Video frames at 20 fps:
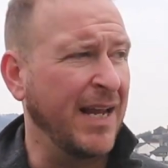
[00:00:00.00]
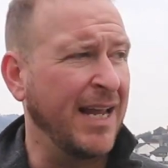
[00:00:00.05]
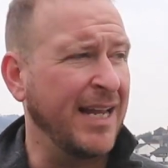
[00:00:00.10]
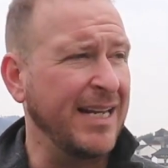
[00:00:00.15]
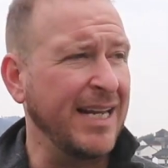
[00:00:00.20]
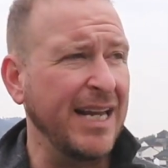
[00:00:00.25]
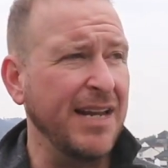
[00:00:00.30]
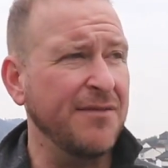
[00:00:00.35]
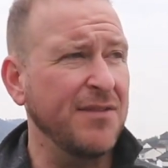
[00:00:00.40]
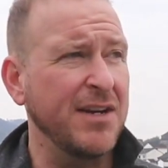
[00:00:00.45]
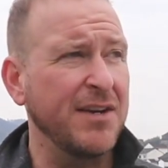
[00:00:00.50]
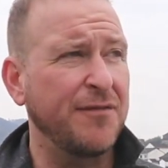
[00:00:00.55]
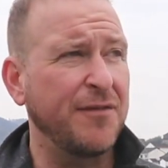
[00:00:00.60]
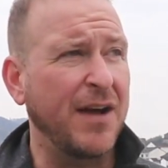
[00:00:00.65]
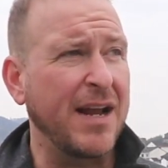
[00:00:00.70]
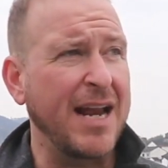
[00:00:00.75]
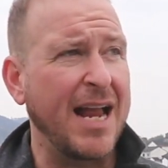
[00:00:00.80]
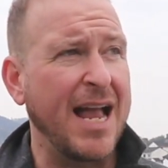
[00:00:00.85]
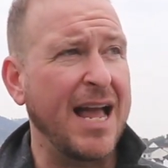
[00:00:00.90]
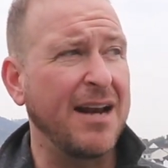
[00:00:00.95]
And even if
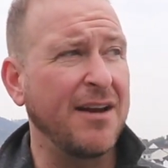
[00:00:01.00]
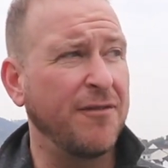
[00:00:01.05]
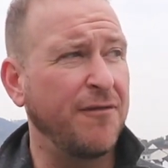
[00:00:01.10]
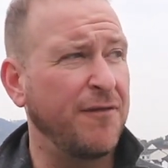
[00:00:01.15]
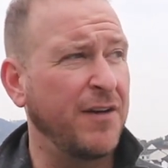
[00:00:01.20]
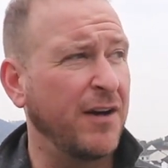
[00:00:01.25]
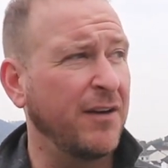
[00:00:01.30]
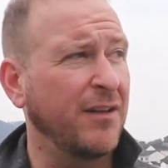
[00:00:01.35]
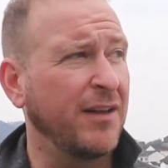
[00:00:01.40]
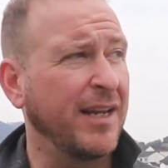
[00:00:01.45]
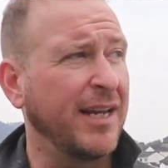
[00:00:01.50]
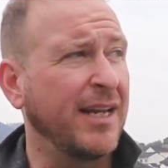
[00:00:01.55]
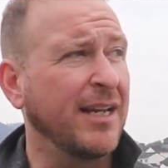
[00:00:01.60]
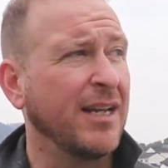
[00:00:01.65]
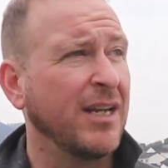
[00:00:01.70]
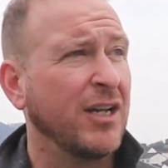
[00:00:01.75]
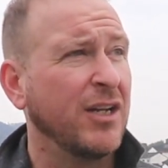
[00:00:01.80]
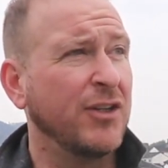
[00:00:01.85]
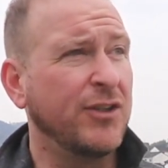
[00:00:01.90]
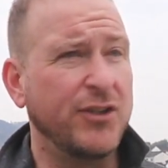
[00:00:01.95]
I had a
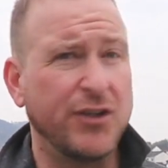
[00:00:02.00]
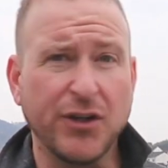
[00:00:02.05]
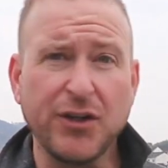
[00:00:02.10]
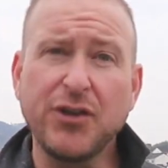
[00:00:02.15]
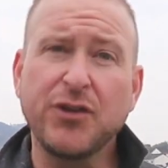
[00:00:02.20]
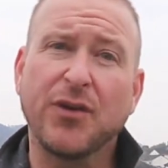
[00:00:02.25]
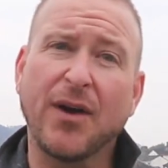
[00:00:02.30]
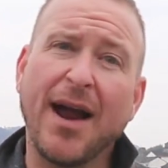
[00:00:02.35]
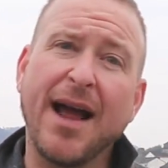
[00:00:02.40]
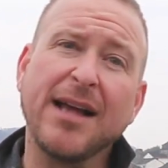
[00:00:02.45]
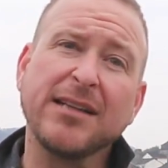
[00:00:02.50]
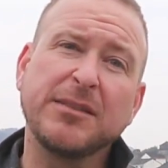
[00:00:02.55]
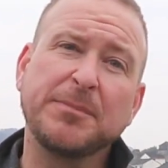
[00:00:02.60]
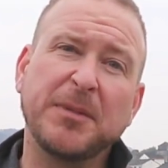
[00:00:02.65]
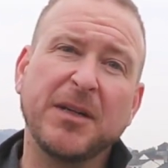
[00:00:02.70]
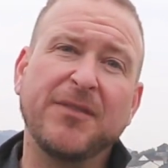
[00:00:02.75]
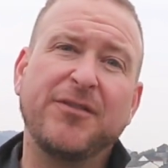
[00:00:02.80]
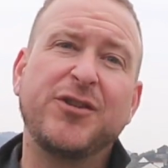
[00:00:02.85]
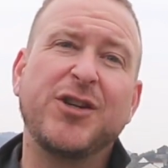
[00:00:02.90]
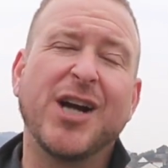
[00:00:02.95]
fairly good
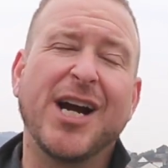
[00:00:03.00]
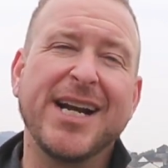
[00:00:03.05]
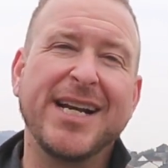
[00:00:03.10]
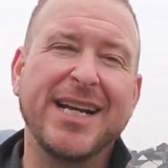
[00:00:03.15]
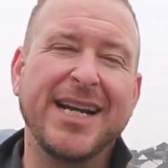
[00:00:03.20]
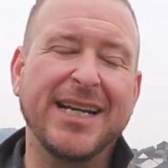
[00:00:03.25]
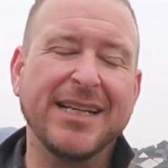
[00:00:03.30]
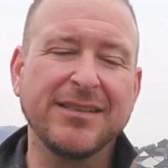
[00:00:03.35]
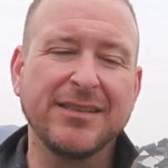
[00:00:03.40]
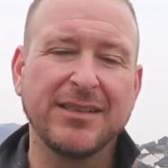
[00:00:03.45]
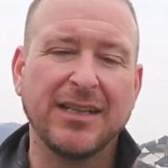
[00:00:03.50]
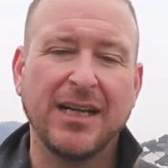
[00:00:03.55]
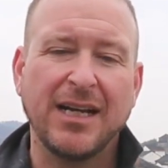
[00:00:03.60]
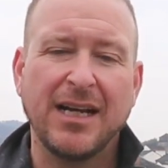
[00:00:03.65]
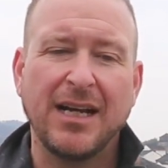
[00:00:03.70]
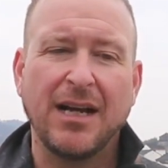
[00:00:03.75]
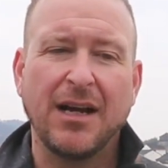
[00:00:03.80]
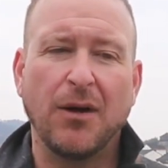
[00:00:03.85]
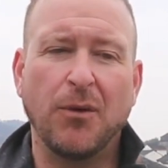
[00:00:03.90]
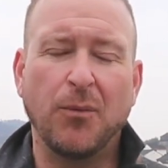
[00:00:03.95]
grasp of Chinese,
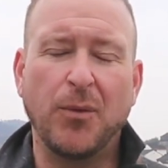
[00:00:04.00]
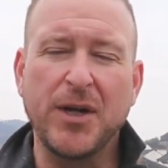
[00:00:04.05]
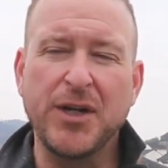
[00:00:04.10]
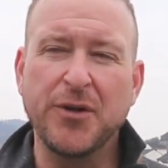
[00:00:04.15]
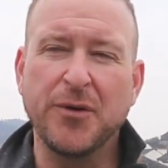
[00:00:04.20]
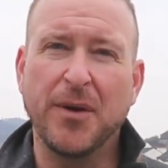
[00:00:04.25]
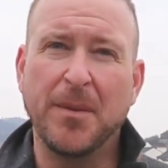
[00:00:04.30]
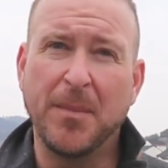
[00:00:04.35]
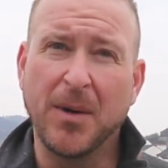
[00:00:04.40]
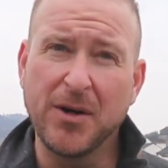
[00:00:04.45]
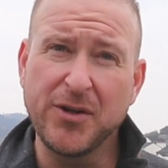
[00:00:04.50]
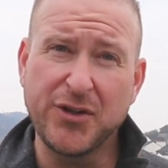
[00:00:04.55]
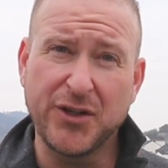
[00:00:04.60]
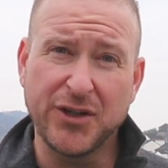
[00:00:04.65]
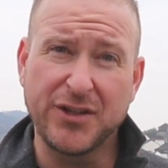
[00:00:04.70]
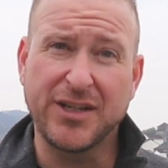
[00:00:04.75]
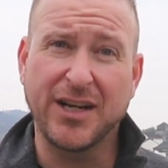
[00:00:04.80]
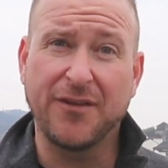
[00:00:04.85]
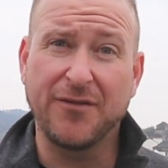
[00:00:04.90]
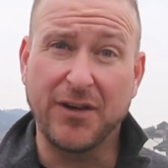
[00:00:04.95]
when you immerse
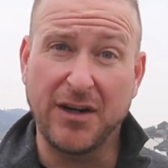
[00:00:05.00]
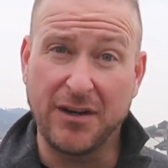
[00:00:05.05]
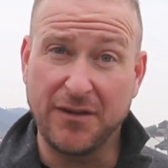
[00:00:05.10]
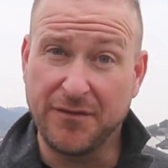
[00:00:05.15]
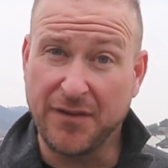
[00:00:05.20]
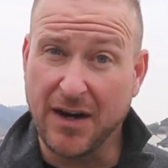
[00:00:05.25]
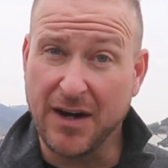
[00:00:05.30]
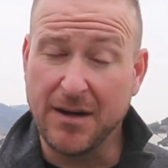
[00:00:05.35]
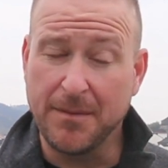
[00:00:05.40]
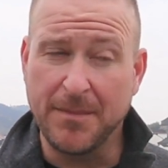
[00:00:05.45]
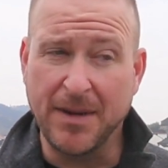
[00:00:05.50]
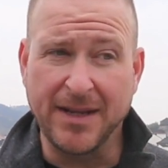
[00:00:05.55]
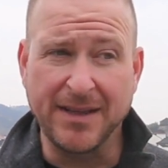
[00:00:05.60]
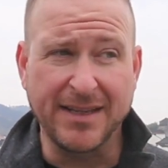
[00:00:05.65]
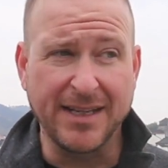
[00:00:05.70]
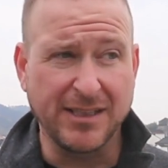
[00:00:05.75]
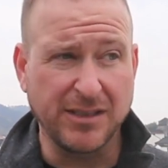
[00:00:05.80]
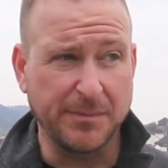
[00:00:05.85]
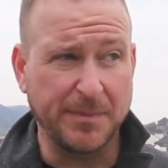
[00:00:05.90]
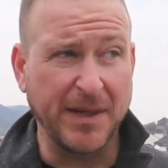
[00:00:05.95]
yourself in an
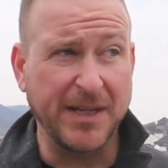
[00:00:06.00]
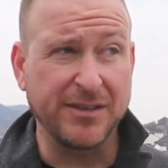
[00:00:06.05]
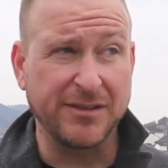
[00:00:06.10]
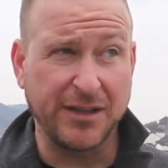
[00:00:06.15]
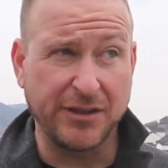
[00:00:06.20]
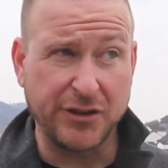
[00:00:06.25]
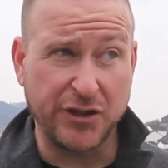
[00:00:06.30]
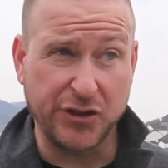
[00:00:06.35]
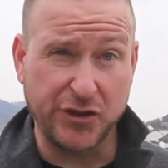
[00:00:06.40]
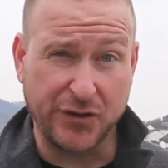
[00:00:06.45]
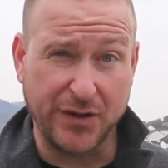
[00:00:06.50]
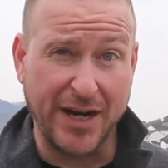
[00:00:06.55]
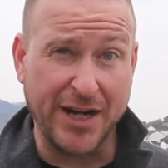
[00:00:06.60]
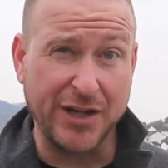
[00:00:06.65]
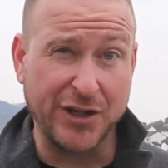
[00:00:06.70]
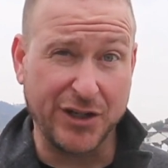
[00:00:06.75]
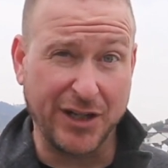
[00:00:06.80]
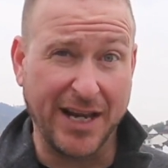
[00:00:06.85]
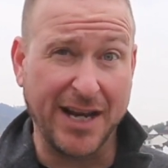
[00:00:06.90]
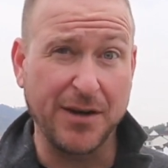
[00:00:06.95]
environment that speaks such a
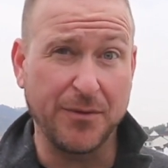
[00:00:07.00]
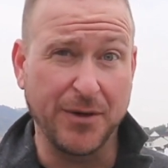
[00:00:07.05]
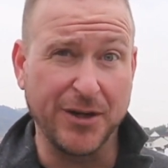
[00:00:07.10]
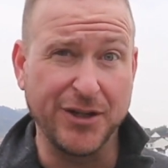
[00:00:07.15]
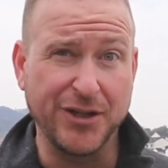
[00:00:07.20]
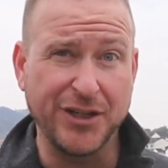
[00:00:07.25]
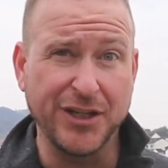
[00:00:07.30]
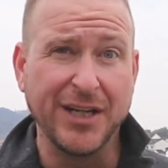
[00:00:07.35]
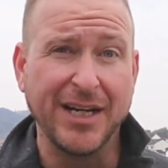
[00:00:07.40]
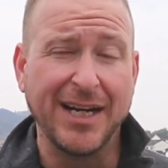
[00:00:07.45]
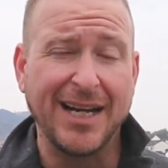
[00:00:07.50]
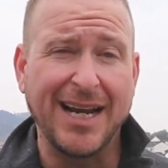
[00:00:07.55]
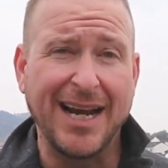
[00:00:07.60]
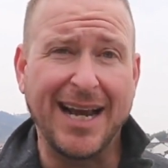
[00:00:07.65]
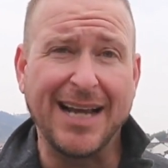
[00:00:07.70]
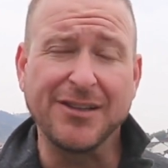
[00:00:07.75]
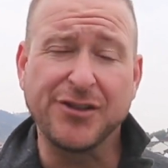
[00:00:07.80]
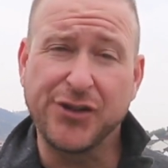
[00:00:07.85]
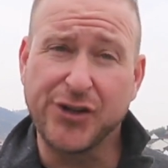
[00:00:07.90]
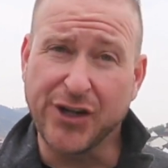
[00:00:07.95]
strange language
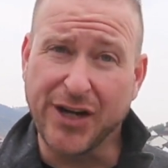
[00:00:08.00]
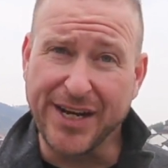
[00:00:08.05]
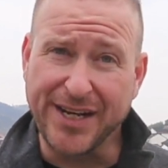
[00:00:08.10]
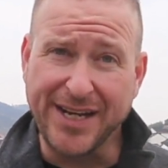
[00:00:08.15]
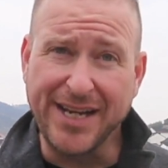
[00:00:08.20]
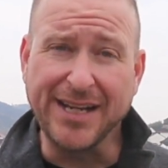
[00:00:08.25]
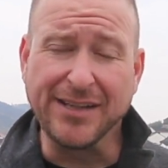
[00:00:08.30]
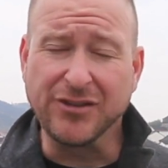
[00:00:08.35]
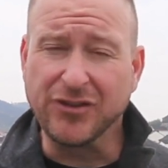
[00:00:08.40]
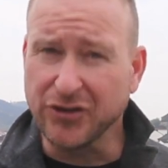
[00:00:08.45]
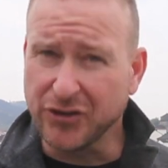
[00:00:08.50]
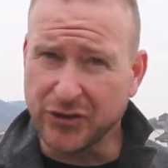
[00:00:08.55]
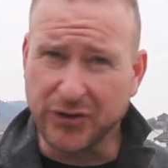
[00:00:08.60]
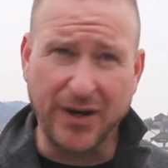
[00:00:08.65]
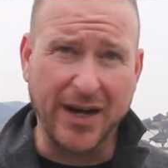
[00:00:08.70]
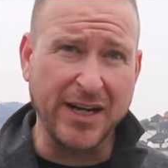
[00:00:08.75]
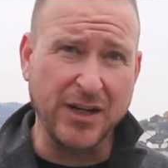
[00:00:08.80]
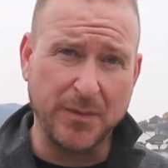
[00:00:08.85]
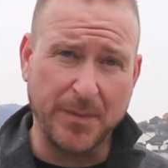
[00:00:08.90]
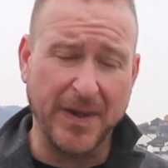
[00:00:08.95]
as Chinese,
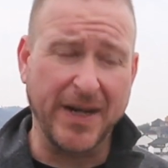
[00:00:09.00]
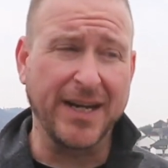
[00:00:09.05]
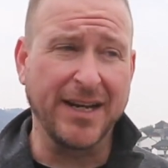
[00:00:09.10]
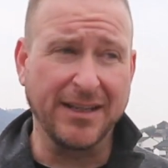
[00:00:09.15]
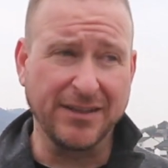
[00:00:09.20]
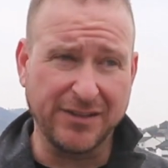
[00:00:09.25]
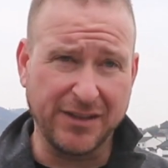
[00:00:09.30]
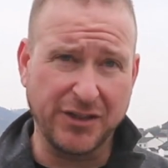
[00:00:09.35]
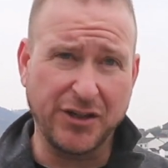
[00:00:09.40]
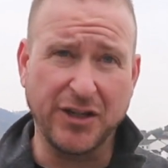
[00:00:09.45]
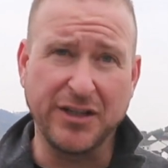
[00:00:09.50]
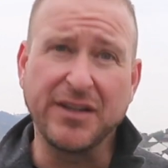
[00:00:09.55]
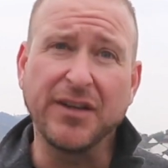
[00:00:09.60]
strange being it's such a